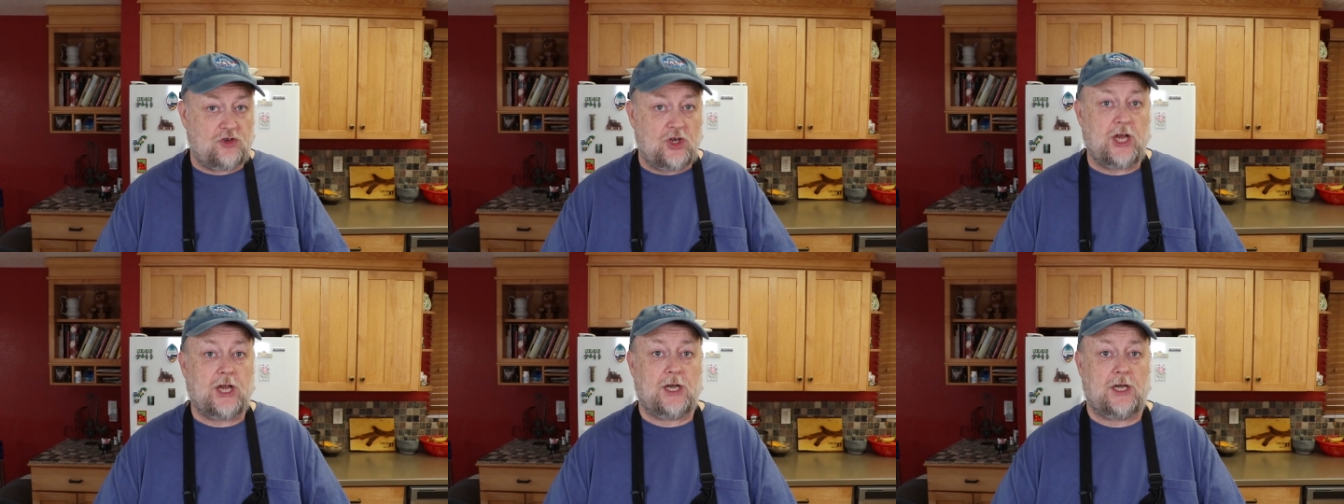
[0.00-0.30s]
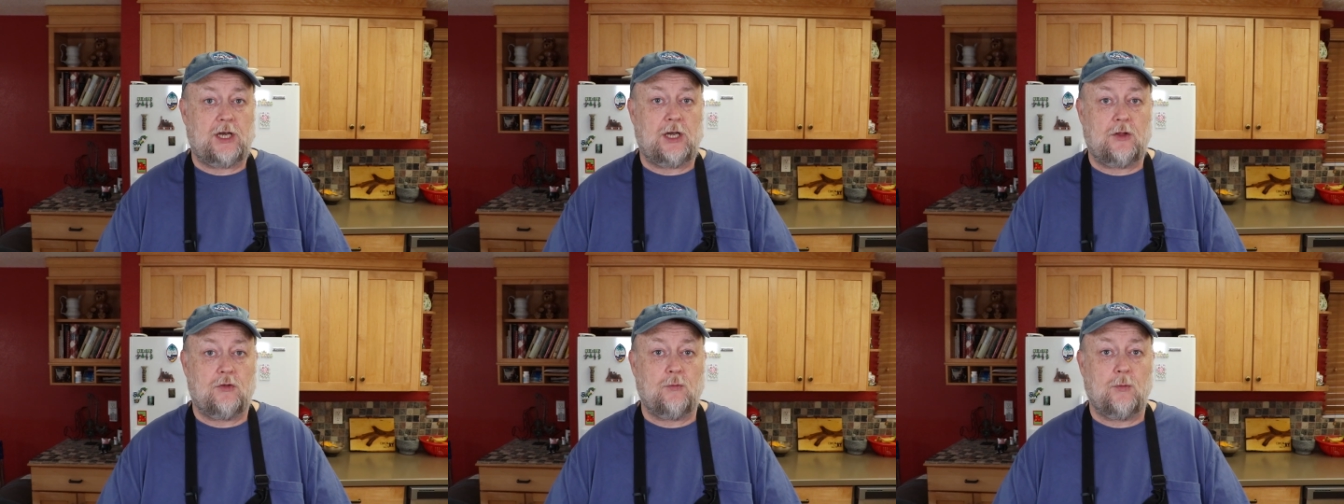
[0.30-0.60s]

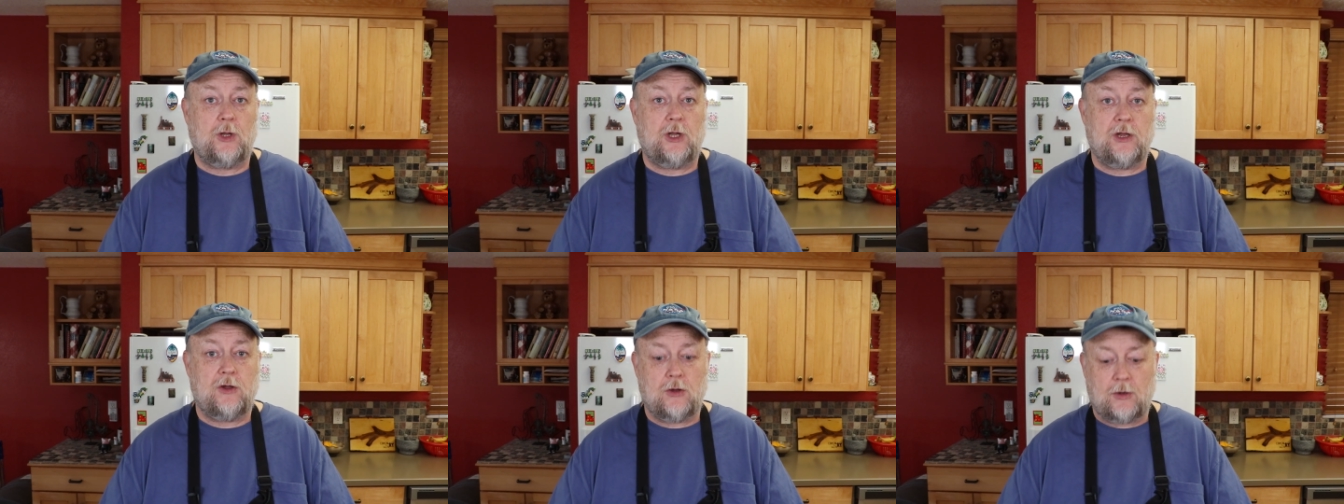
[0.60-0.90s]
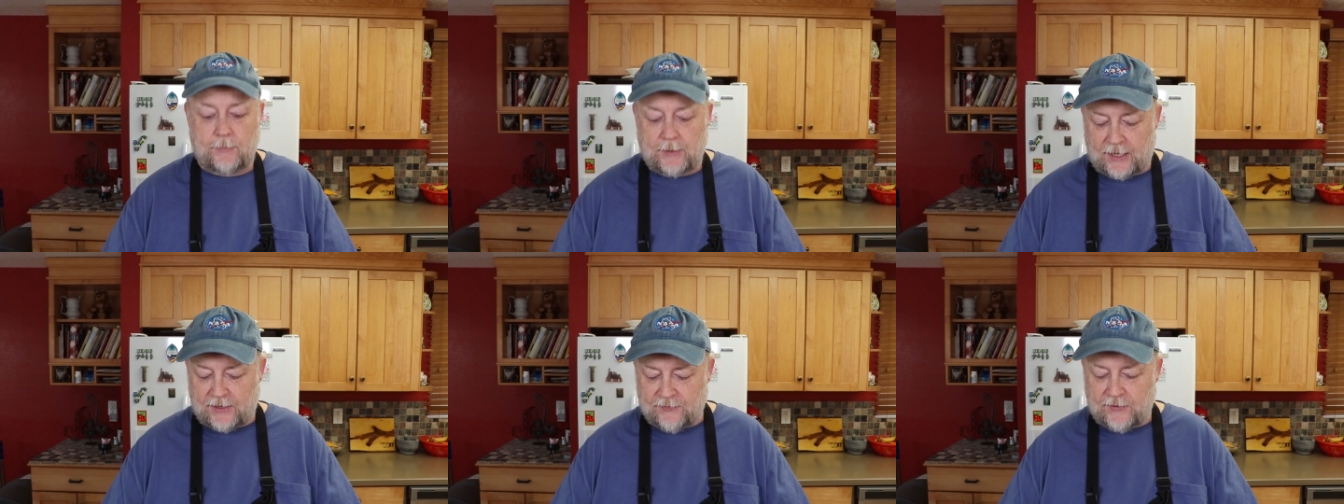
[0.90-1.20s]
chicken and it's really
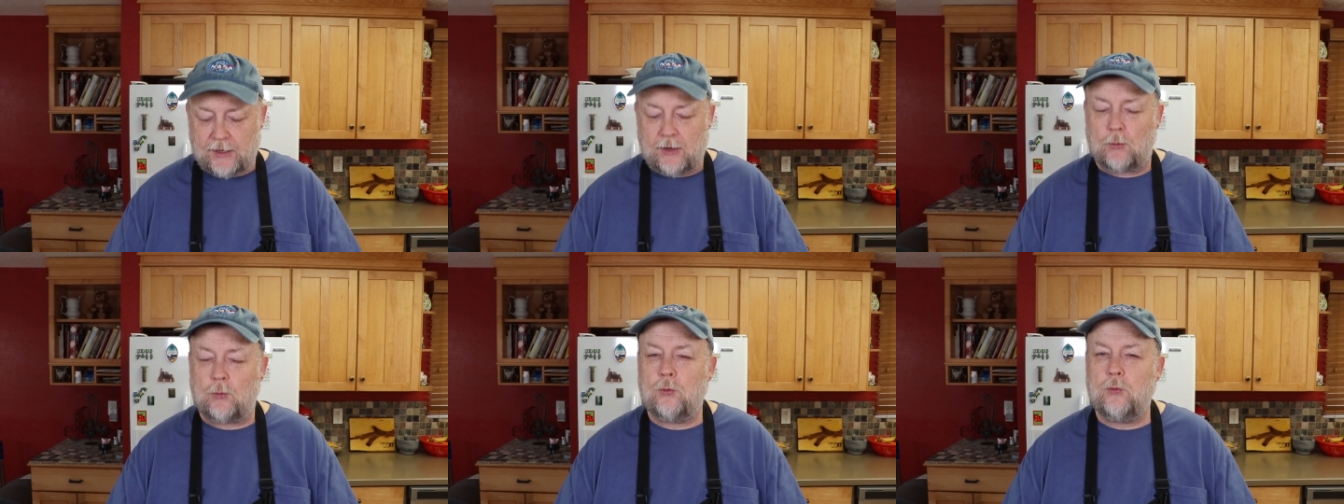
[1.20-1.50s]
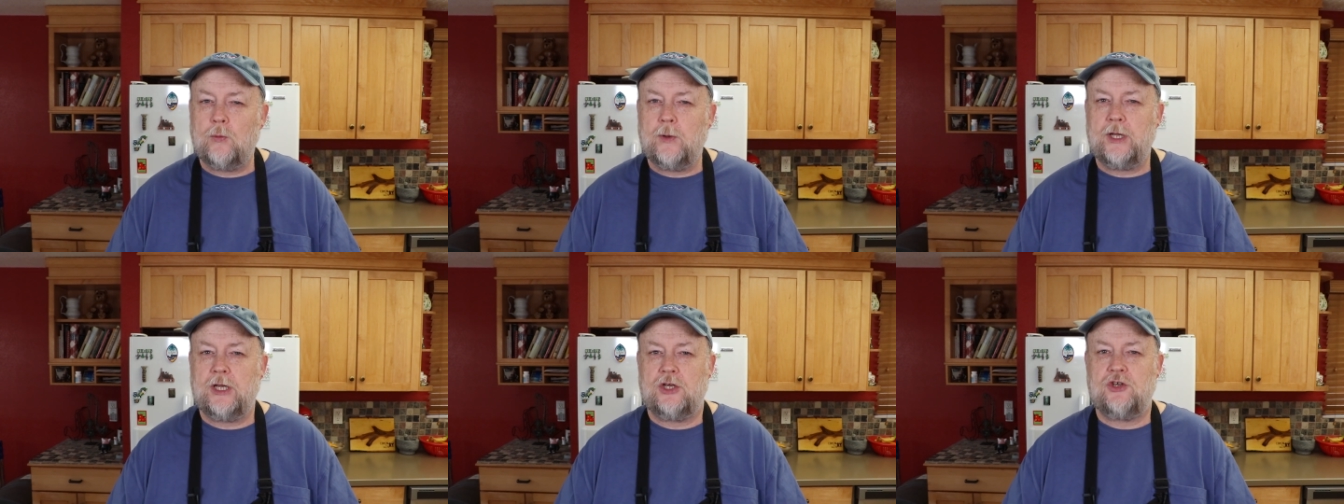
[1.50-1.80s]
good, but I think it
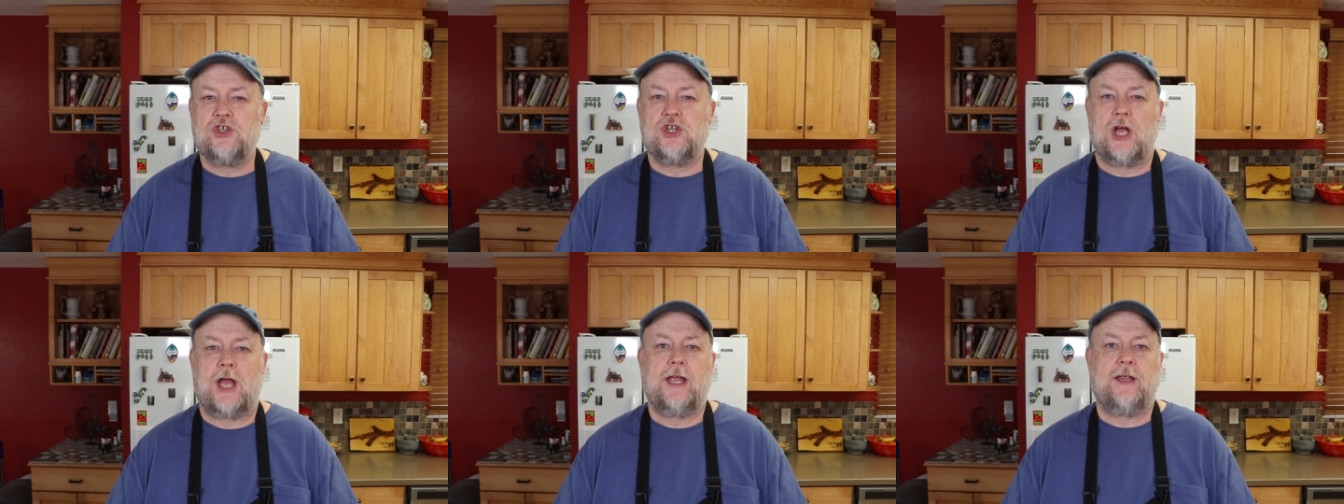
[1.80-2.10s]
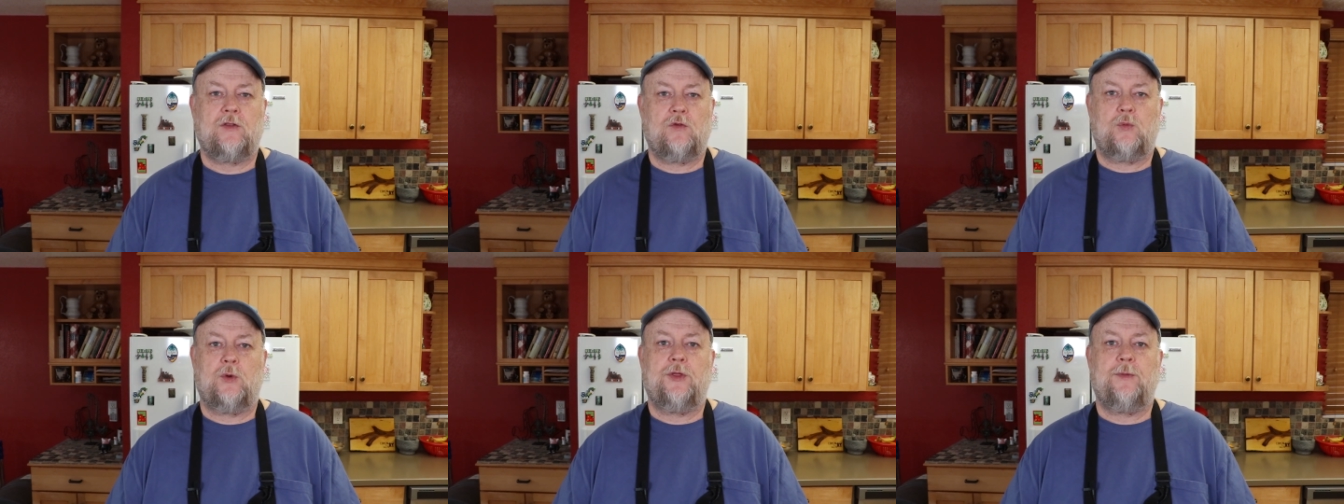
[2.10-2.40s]
really
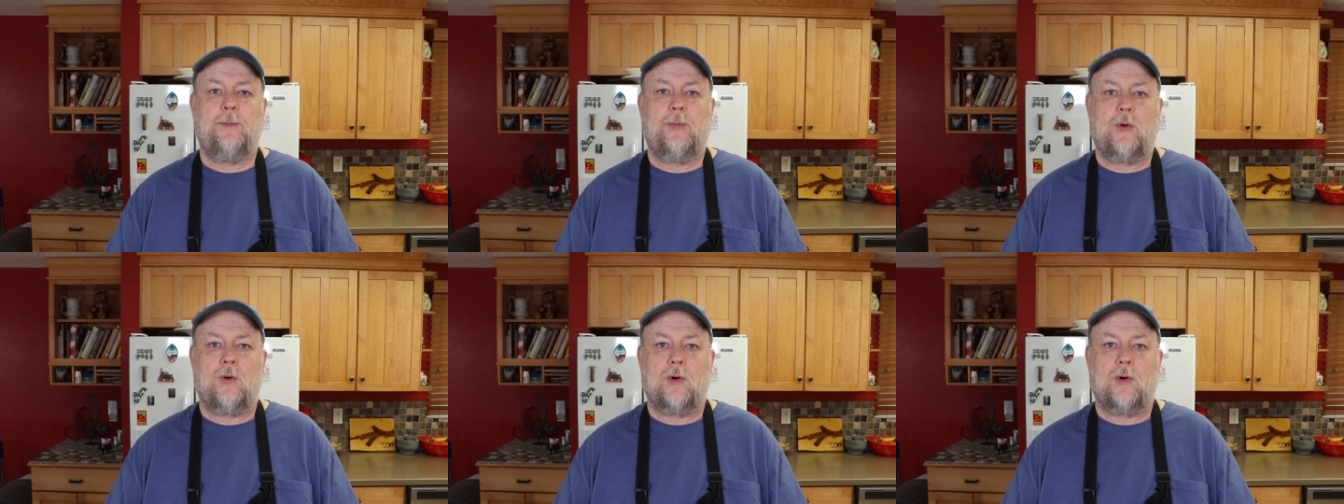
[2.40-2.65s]
shines with